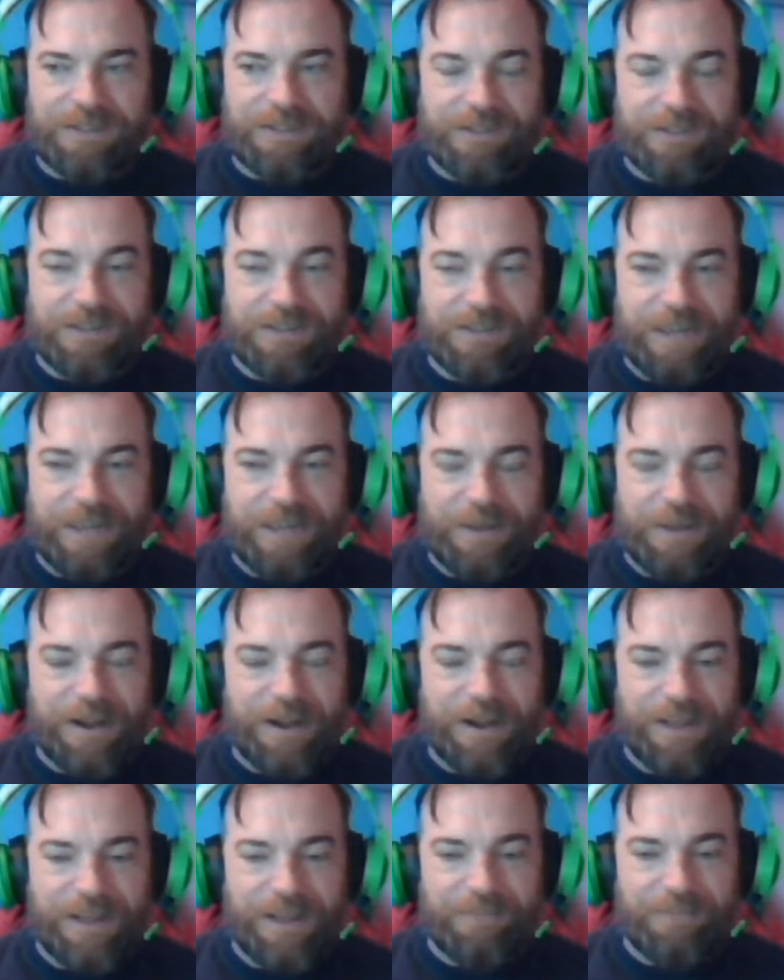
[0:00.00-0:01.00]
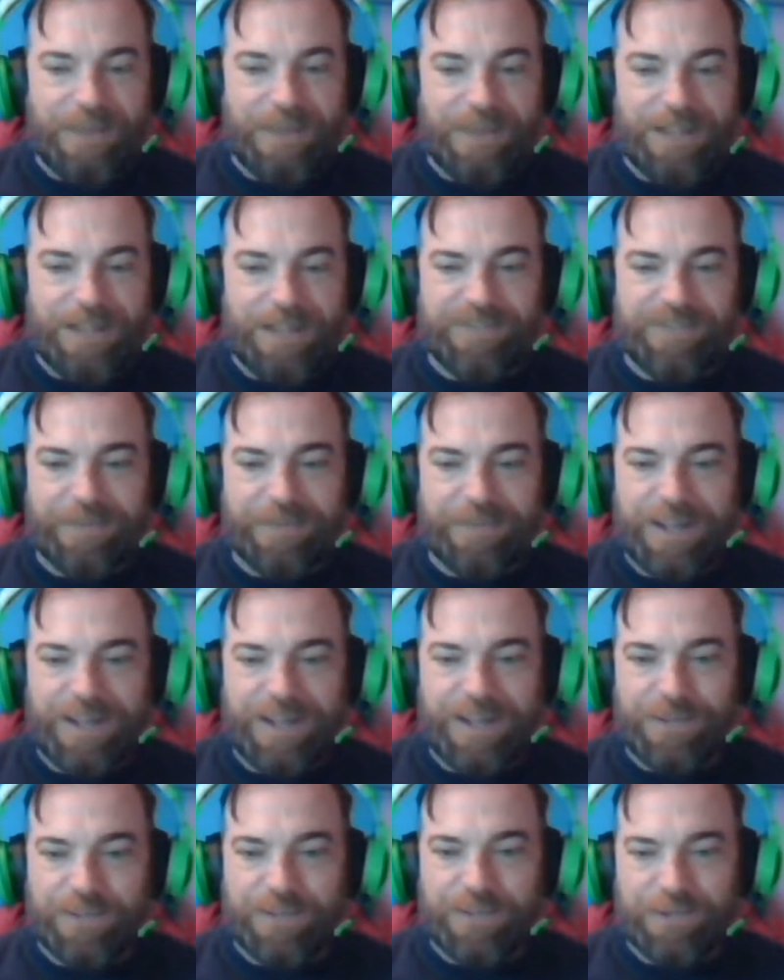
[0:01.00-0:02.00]
API remains familiar
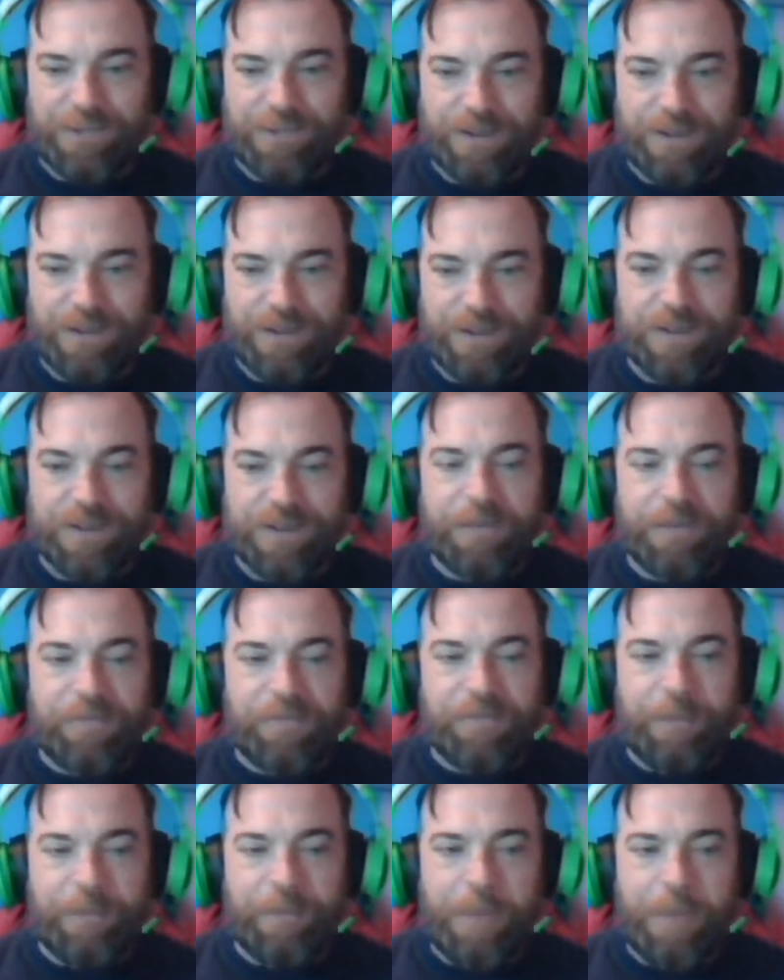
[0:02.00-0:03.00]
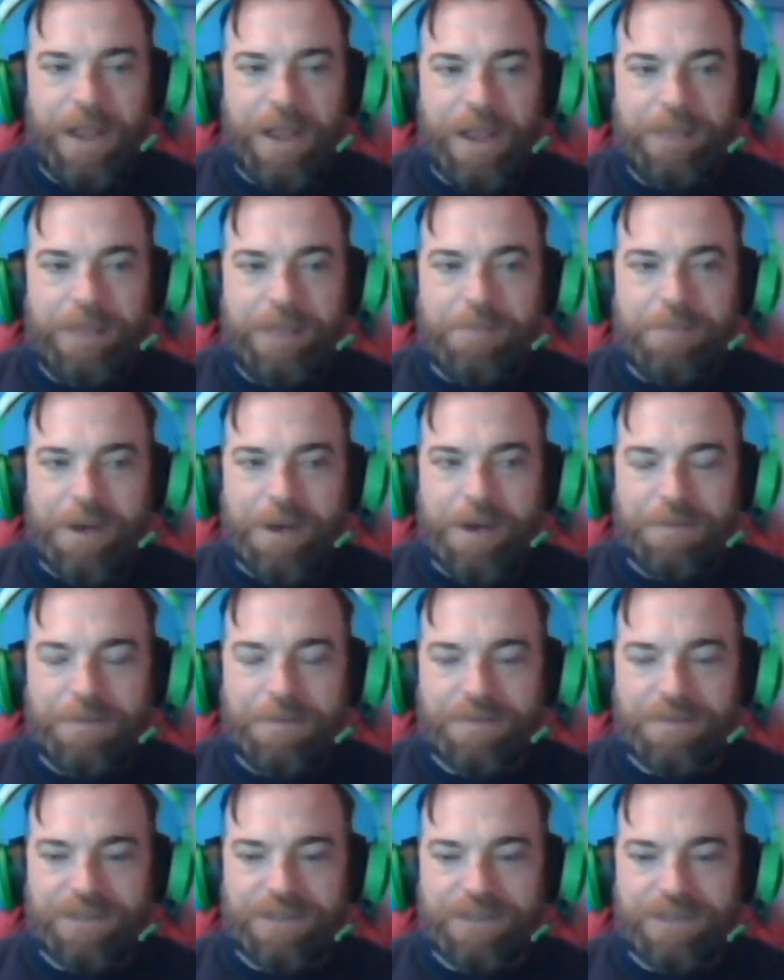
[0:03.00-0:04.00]
to everyone. The main purpose
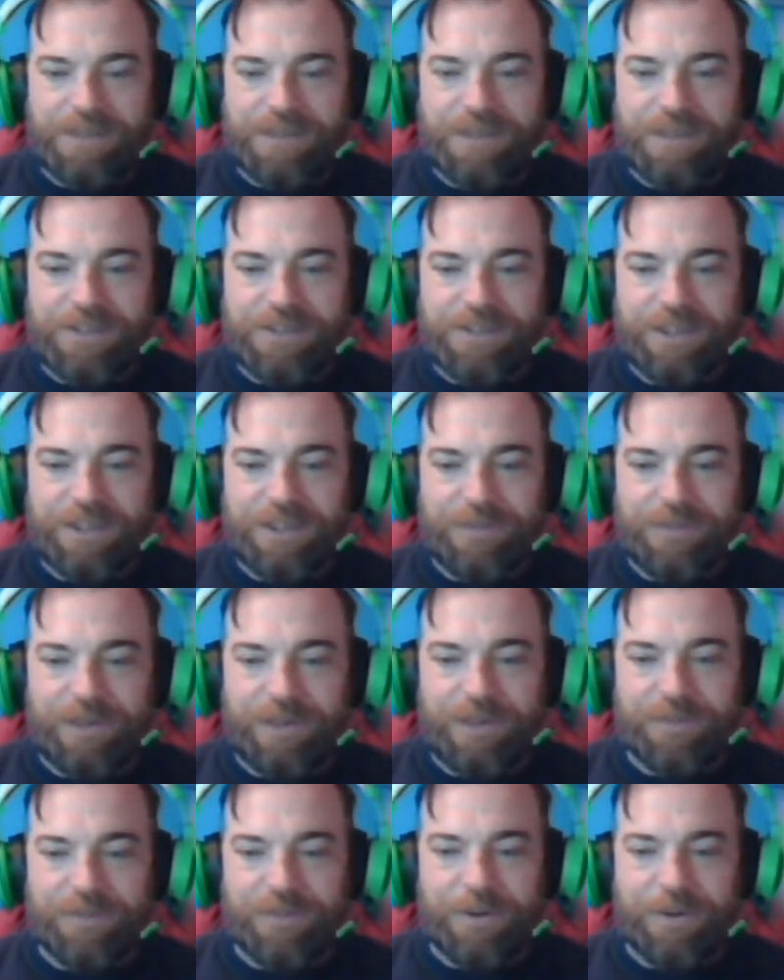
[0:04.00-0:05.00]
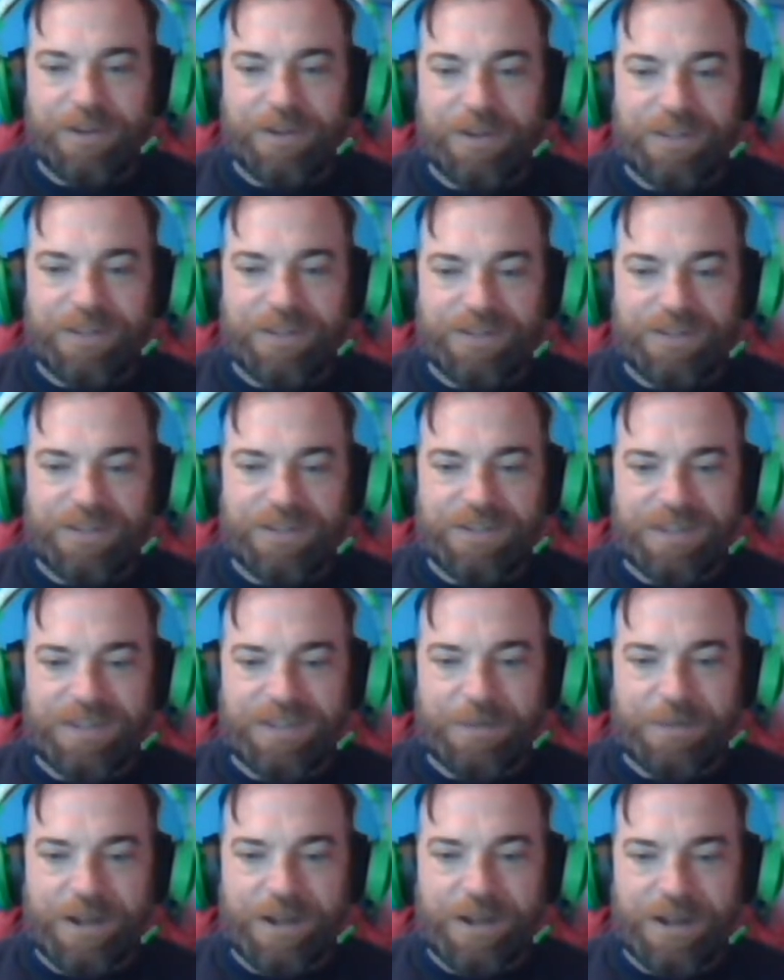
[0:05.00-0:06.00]
of this is to give everyone a consistent
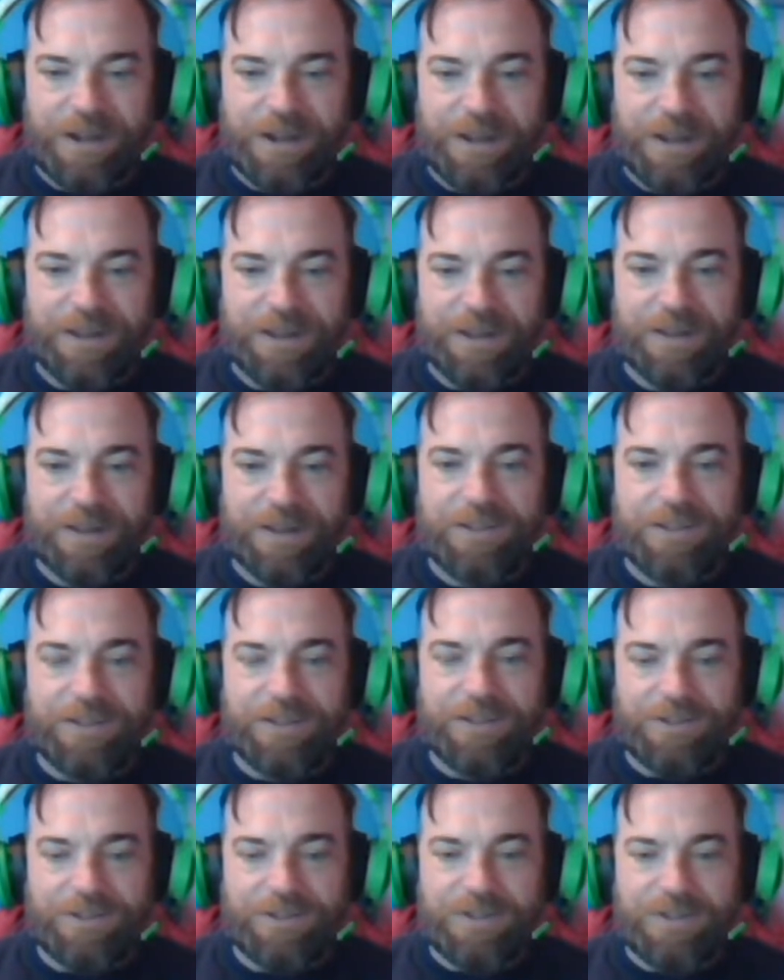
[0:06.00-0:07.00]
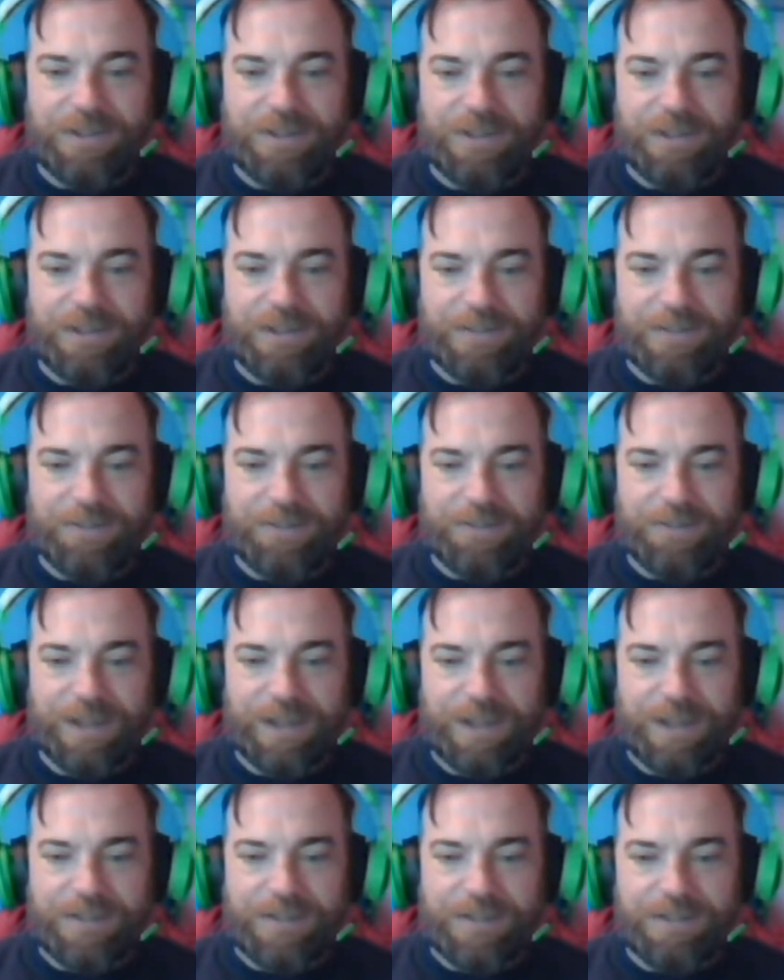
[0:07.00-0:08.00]
API to use linear algebra
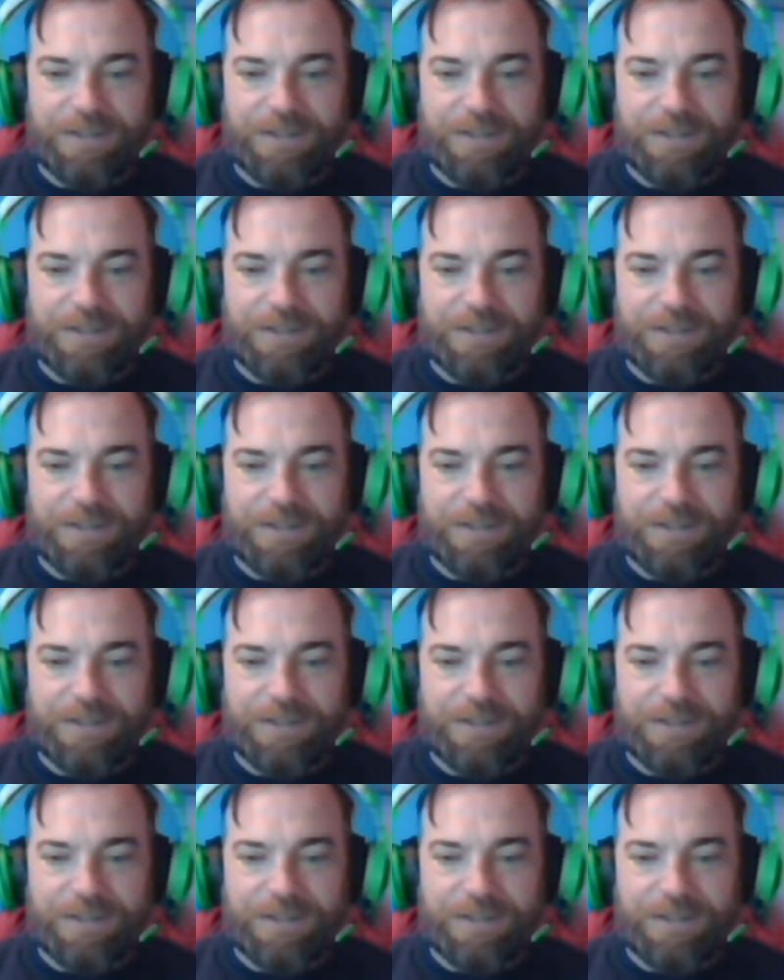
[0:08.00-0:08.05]
against.